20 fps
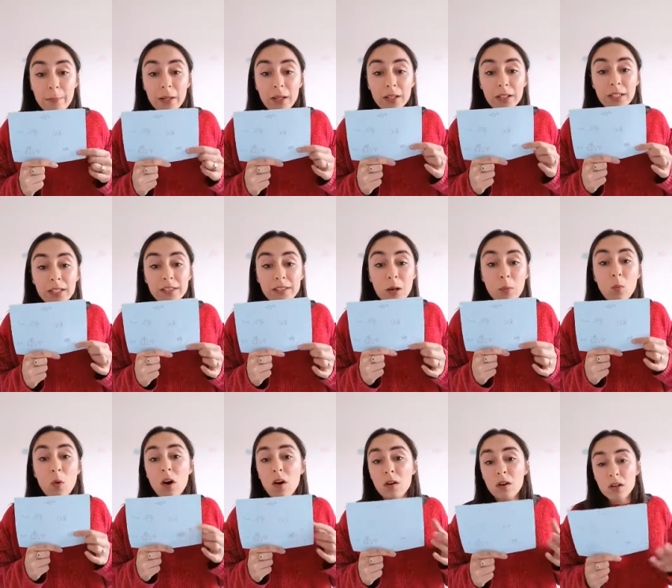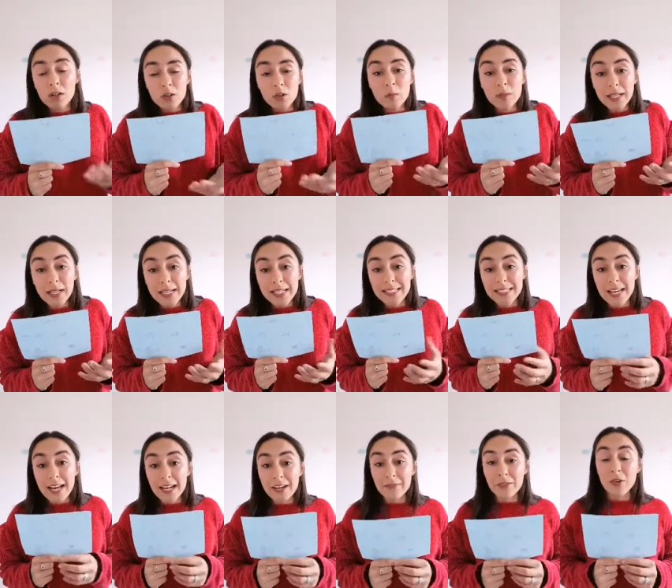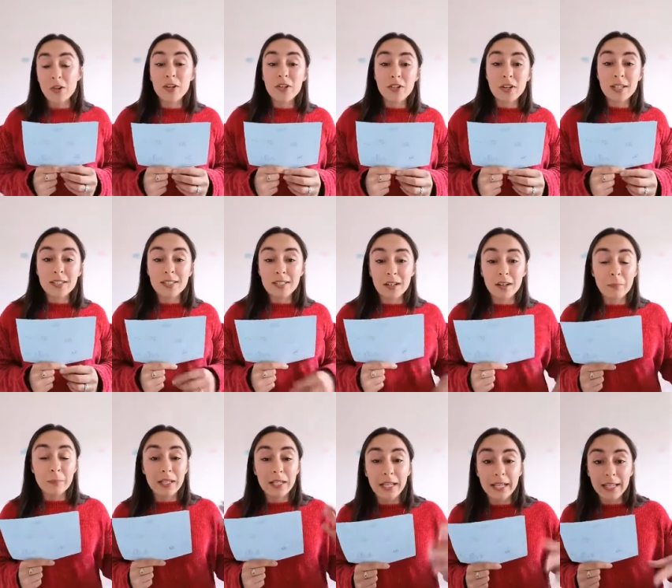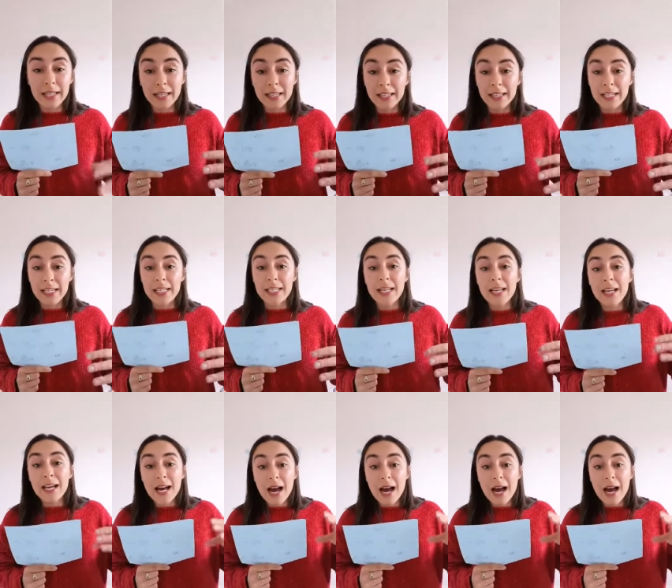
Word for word: buildings, and what something he said, if you're interested, I'll be linking the